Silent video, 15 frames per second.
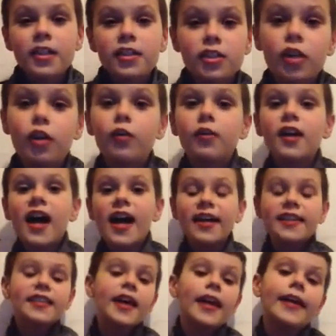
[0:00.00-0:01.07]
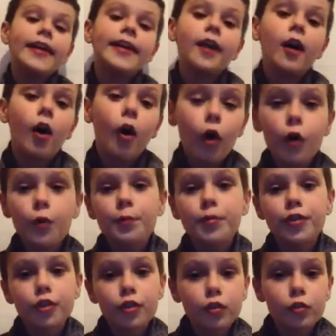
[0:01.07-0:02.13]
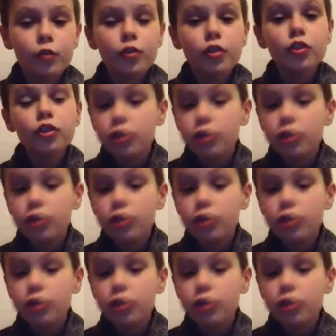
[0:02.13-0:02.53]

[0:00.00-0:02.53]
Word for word: So guys, I hope you